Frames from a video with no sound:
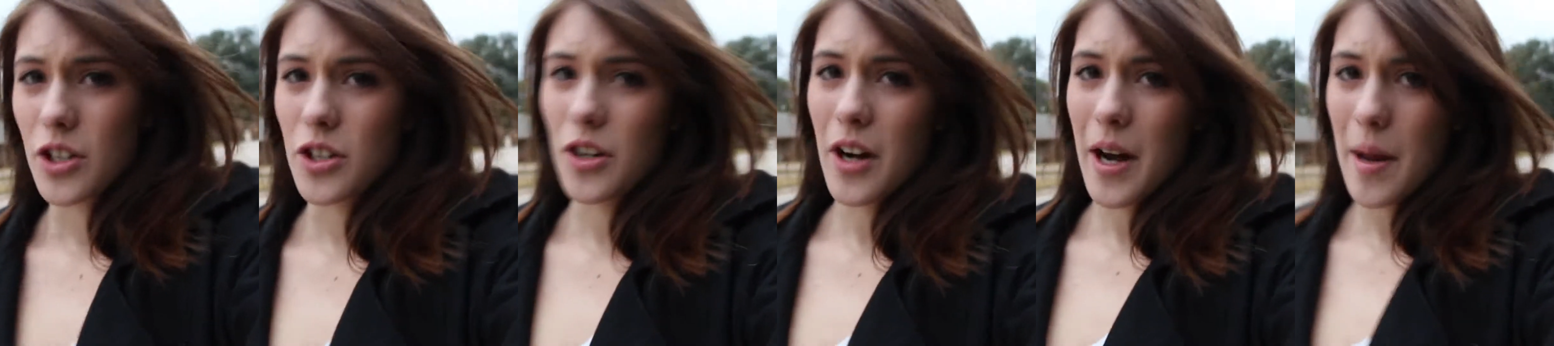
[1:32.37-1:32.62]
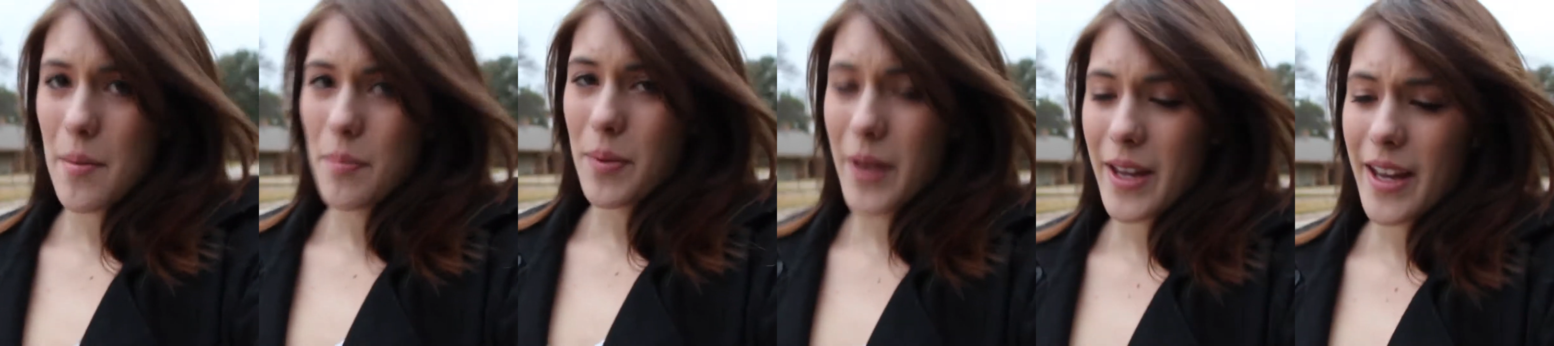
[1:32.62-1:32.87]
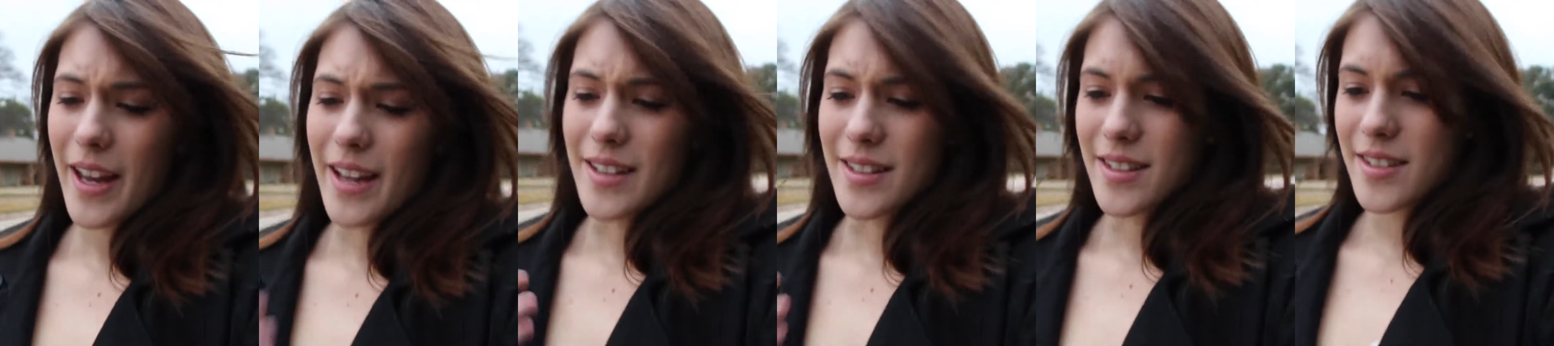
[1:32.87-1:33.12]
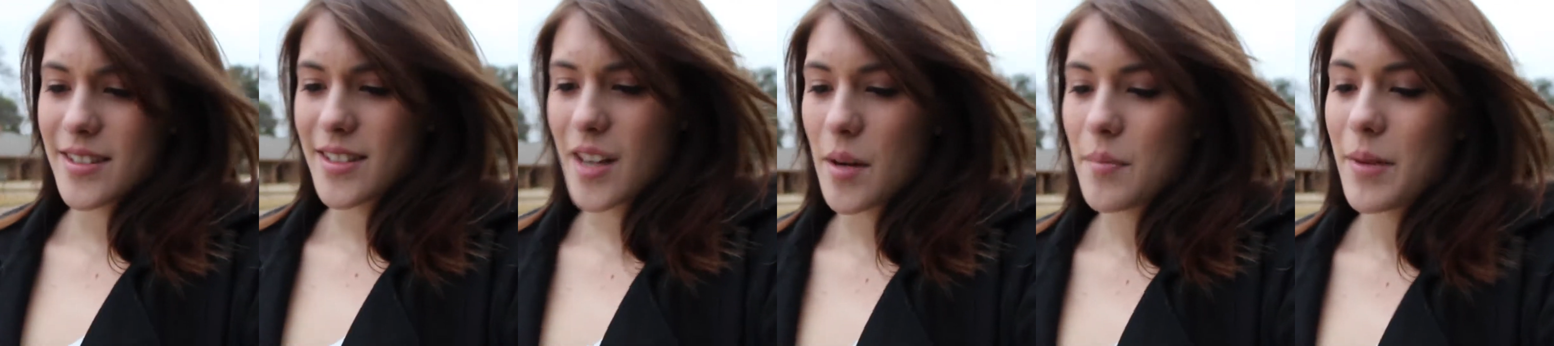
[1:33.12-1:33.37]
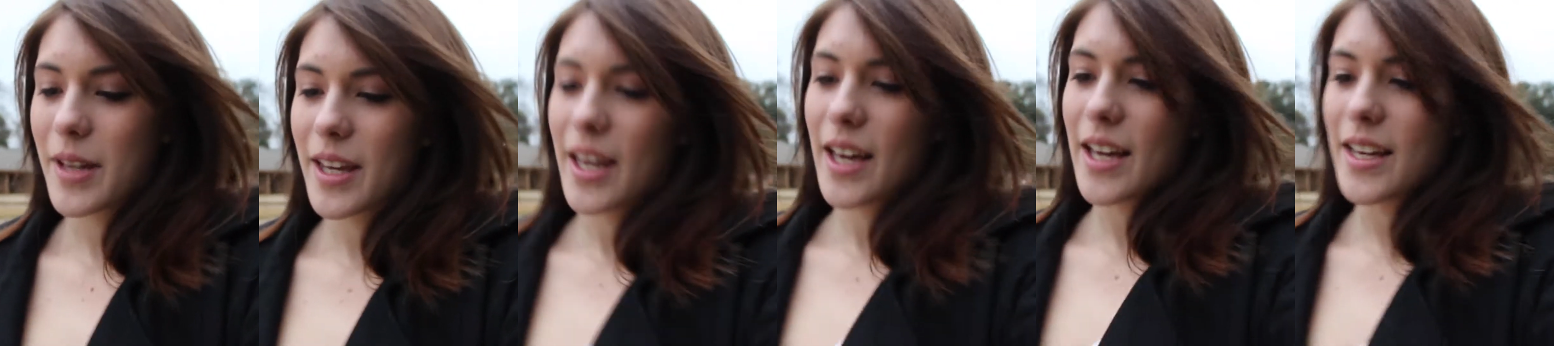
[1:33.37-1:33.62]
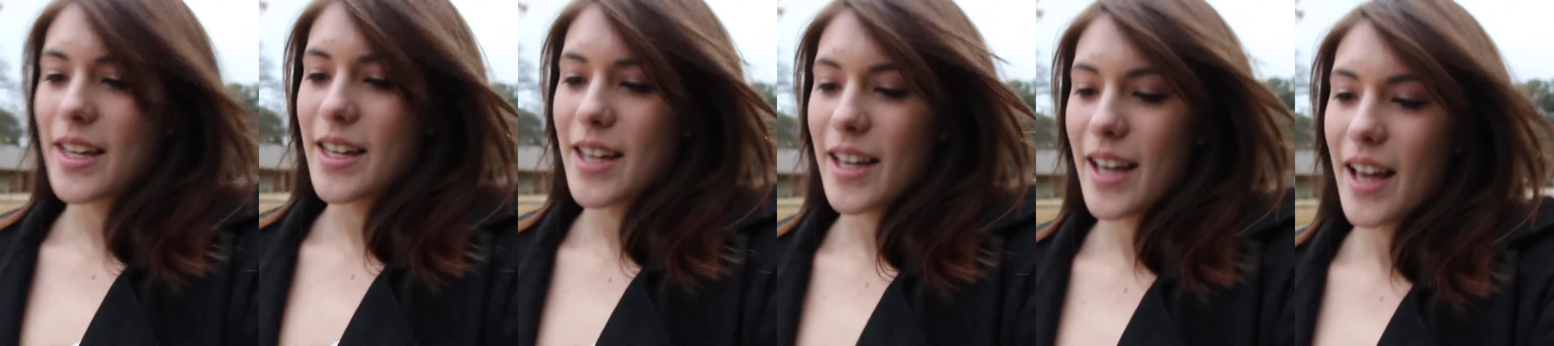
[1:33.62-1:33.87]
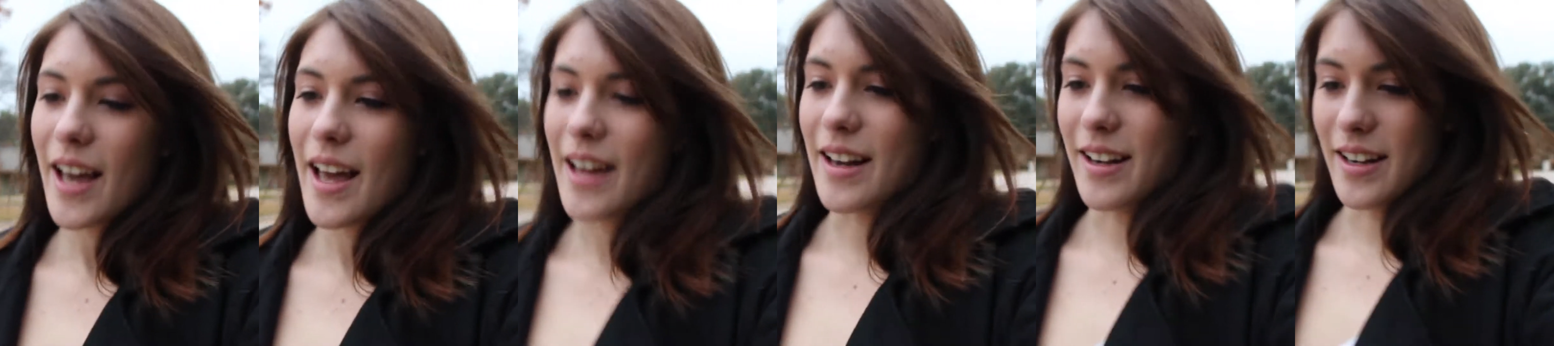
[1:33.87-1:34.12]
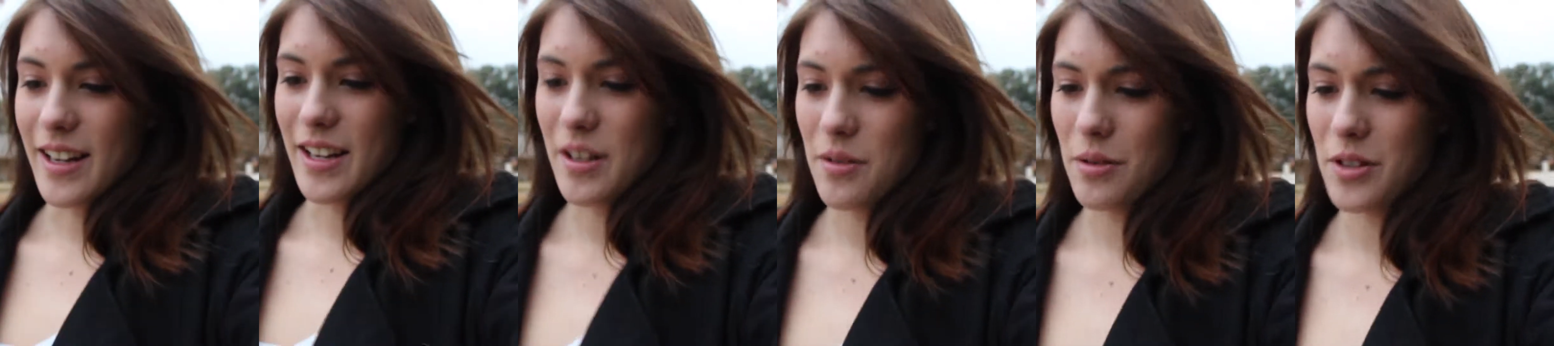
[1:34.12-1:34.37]
crampy and stomach achy
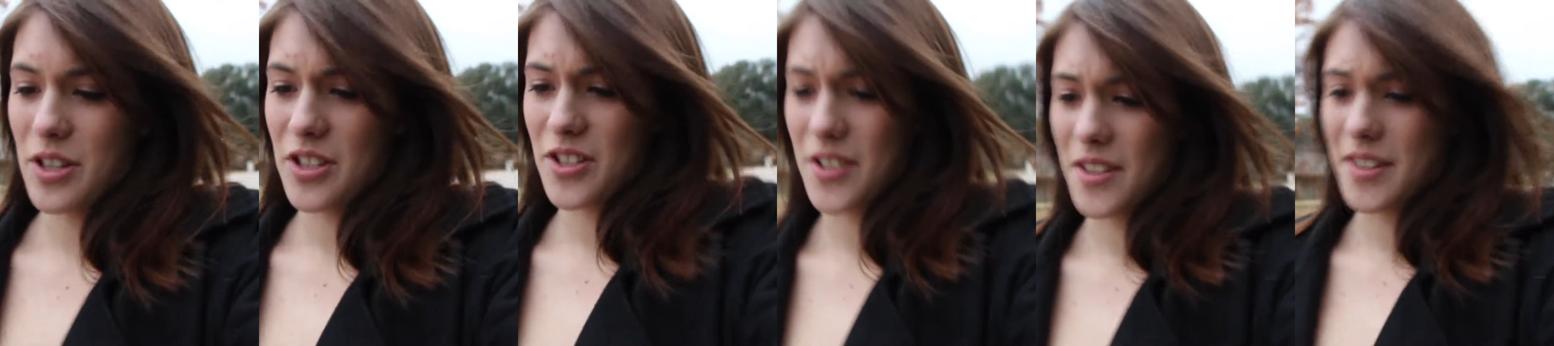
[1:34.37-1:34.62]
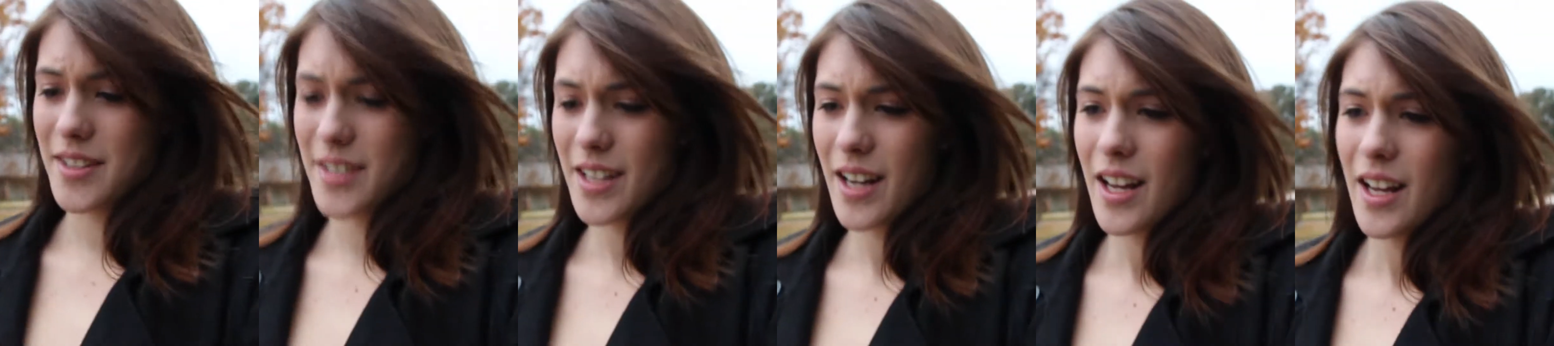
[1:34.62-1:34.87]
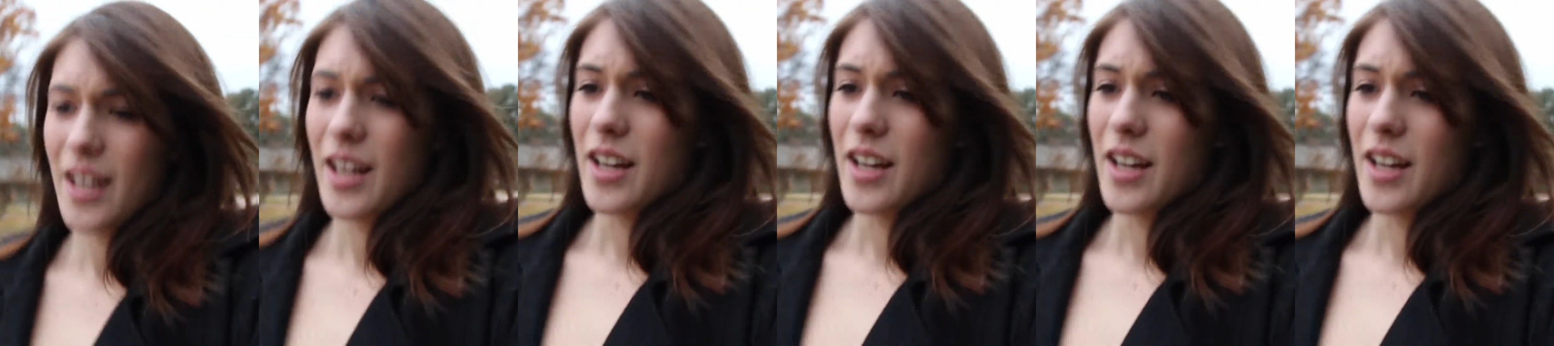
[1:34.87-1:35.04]
and it was just